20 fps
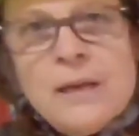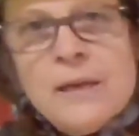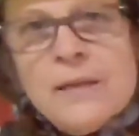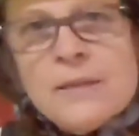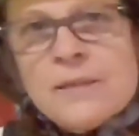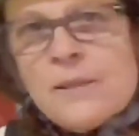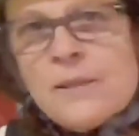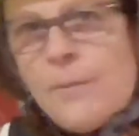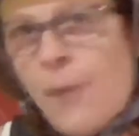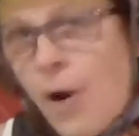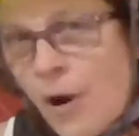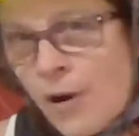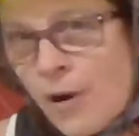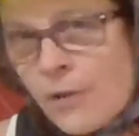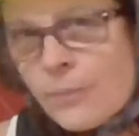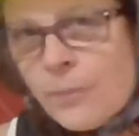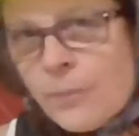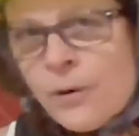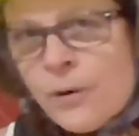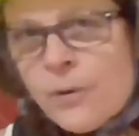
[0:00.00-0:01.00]
some
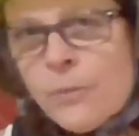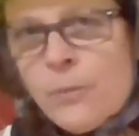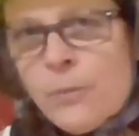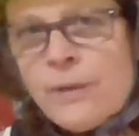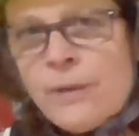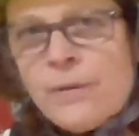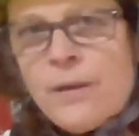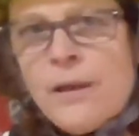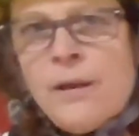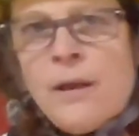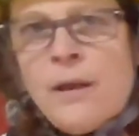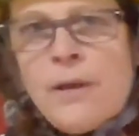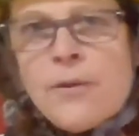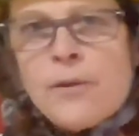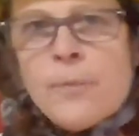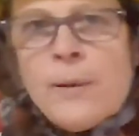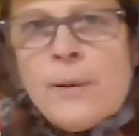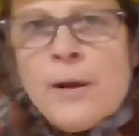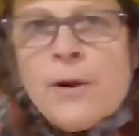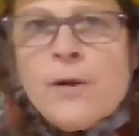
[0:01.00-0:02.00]
heartburn with another
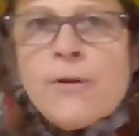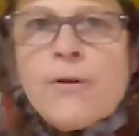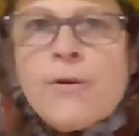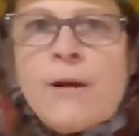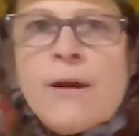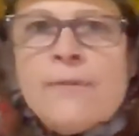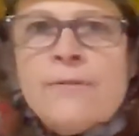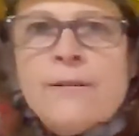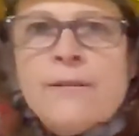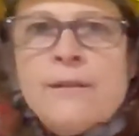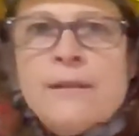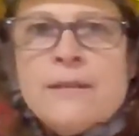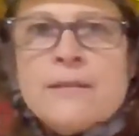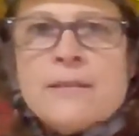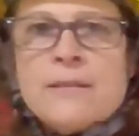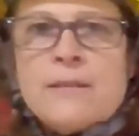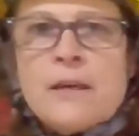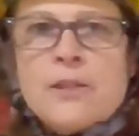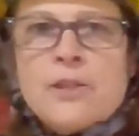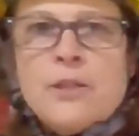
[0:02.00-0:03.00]
paragraph in this
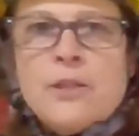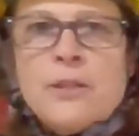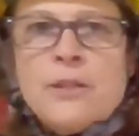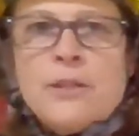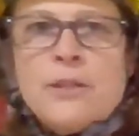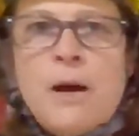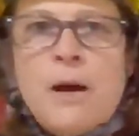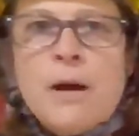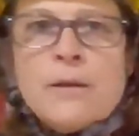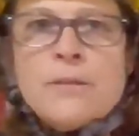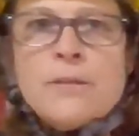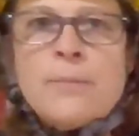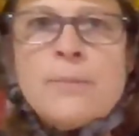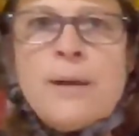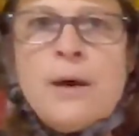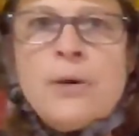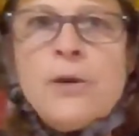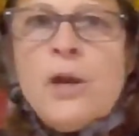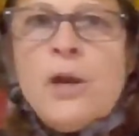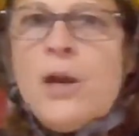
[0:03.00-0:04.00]
section that talks
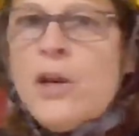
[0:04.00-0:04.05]
about